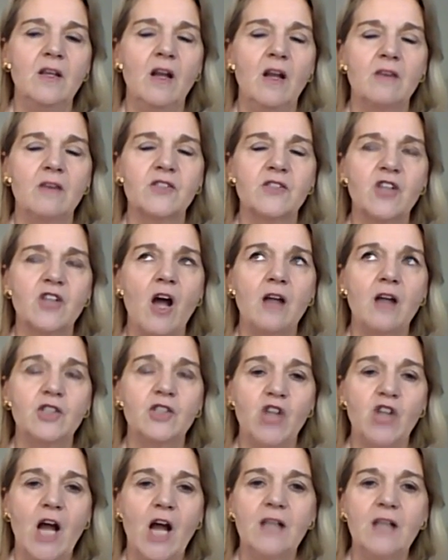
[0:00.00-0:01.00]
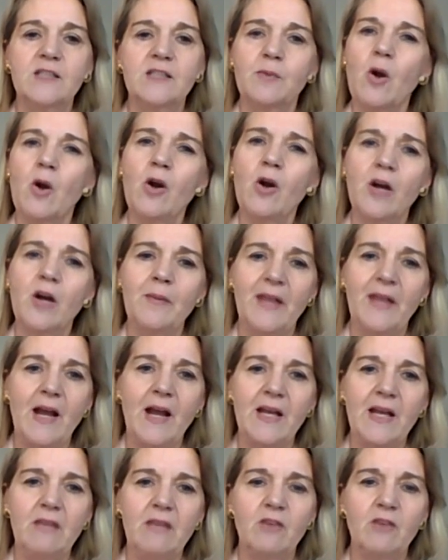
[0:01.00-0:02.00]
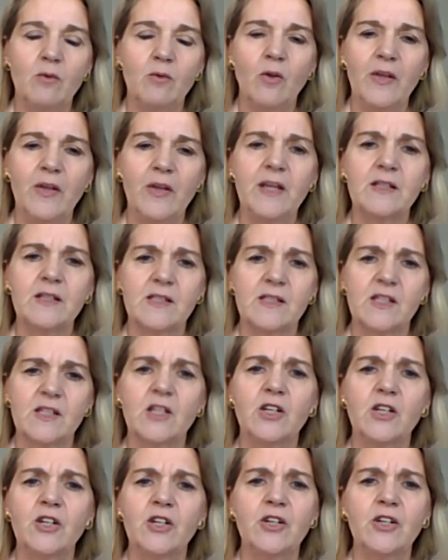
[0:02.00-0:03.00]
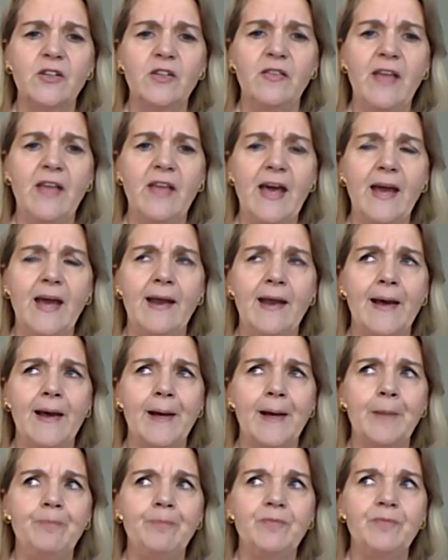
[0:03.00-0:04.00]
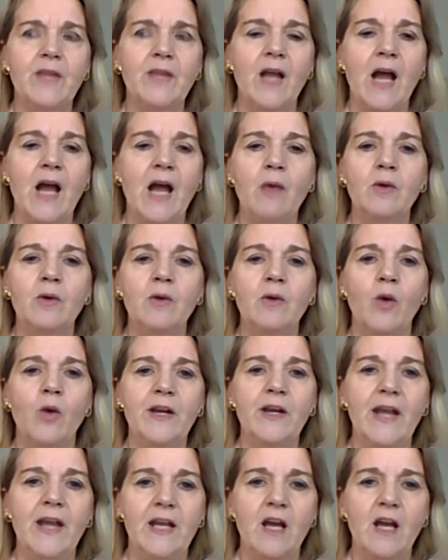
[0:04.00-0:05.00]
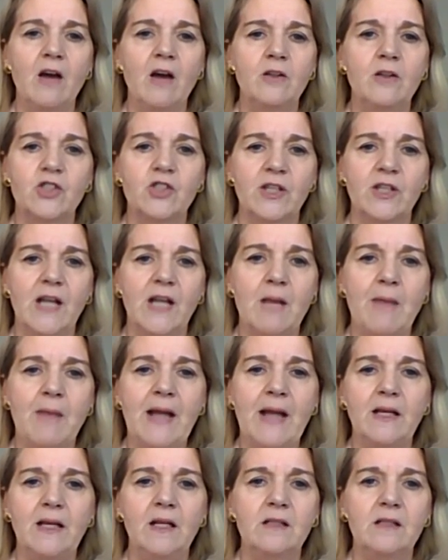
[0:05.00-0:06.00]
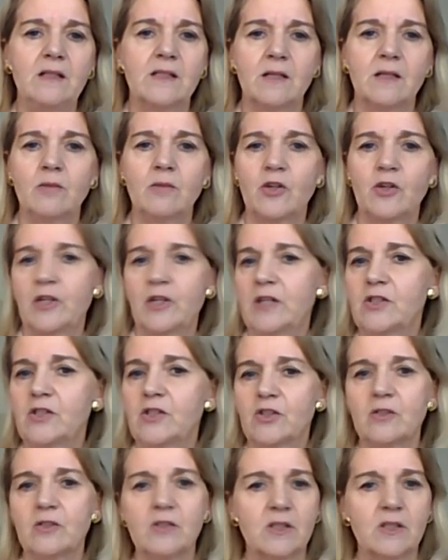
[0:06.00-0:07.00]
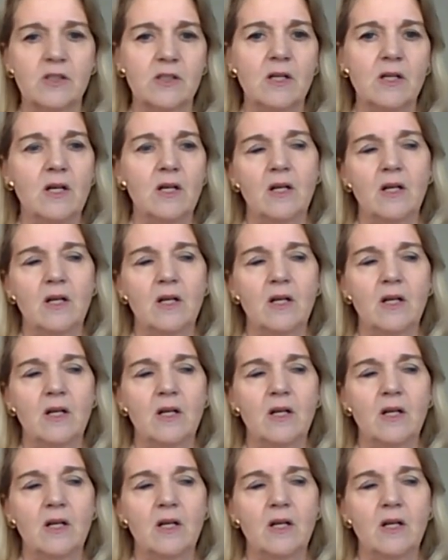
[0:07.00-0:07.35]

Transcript: saw John's program that I even really considered that I would one day coach, and that I might need some credentials,